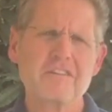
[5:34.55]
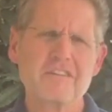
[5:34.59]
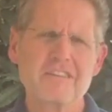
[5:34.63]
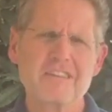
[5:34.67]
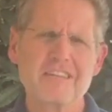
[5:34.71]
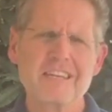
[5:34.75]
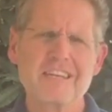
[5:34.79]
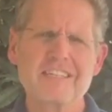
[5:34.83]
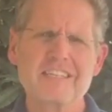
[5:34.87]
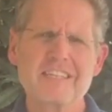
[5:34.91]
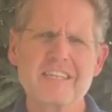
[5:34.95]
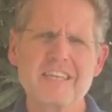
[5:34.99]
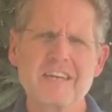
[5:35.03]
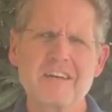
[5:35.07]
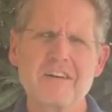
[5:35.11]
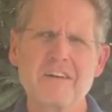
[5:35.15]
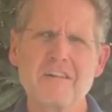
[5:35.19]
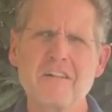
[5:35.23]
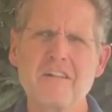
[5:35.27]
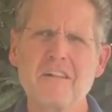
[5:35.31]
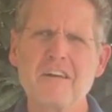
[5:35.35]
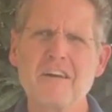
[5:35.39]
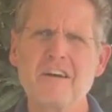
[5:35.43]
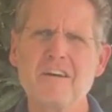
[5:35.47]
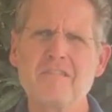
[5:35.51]
They
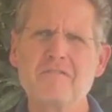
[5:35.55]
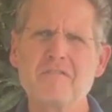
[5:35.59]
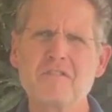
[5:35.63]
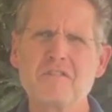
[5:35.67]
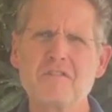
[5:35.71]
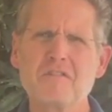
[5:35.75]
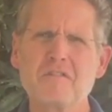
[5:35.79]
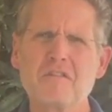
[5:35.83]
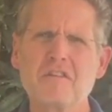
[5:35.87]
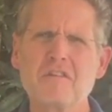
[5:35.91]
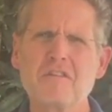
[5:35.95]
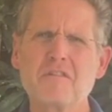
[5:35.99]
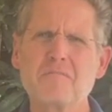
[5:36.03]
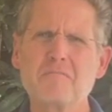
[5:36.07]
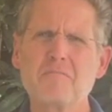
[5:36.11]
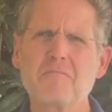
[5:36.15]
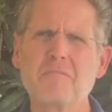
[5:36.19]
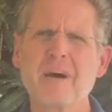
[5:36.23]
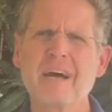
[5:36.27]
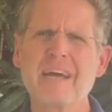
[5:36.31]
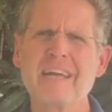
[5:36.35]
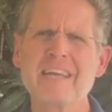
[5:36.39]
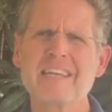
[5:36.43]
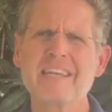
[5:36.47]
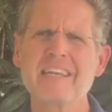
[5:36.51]
tell of your
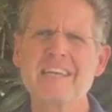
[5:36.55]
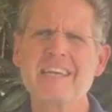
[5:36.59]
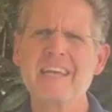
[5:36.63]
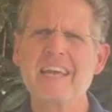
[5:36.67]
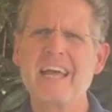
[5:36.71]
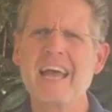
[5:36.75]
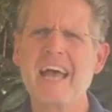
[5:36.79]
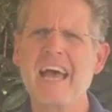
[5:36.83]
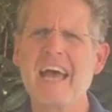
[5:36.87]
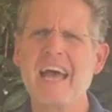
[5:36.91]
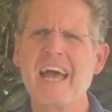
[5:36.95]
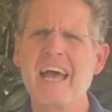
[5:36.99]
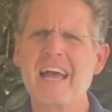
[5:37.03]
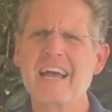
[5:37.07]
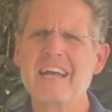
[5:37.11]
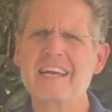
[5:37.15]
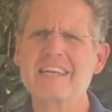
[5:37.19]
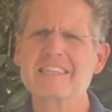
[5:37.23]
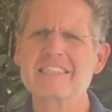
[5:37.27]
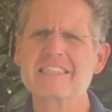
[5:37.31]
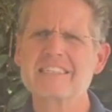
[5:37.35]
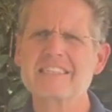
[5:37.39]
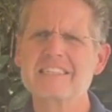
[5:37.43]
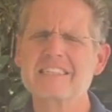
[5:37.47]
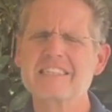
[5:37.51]
mighty
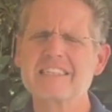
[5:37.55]
acts.